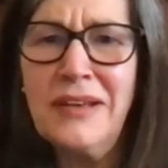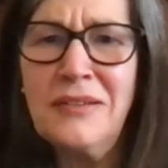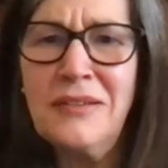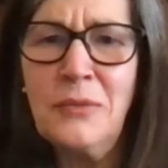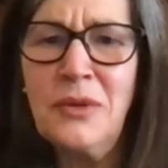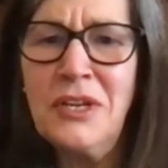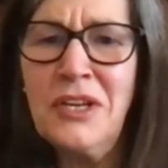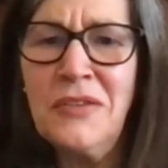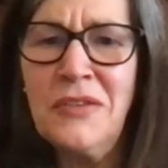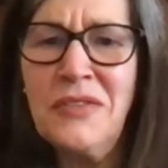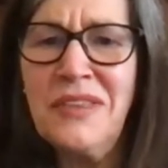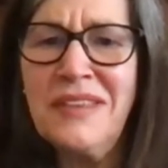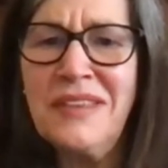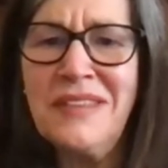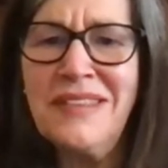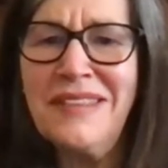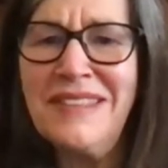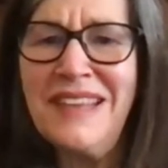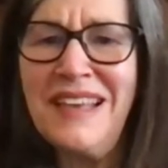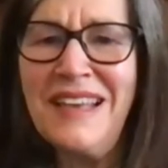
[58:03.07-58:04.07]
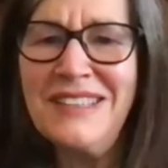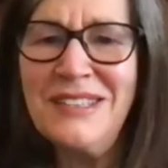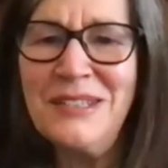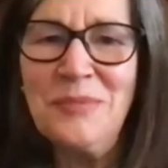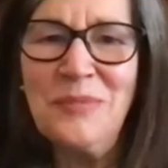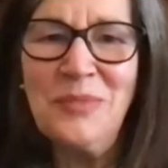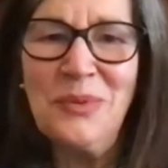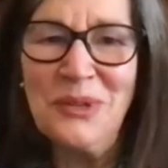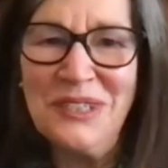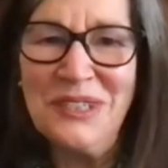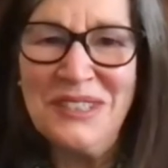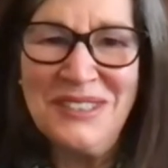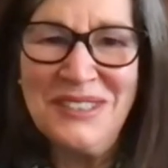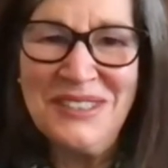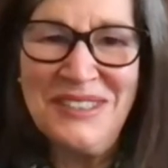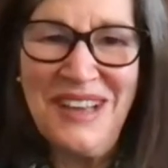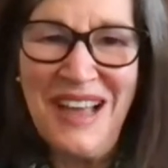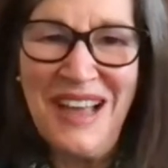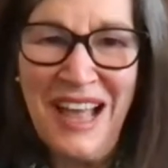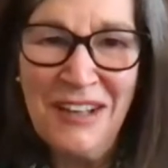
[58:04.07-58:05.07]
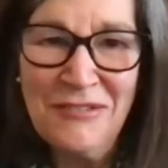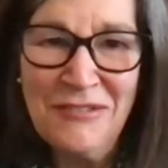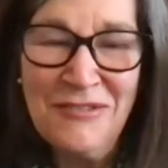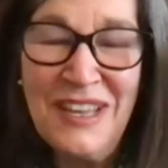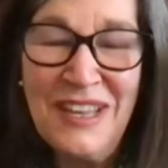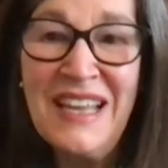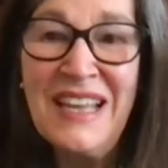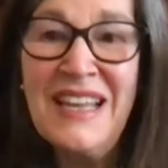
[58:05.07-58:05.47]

we don't think that that's important to have.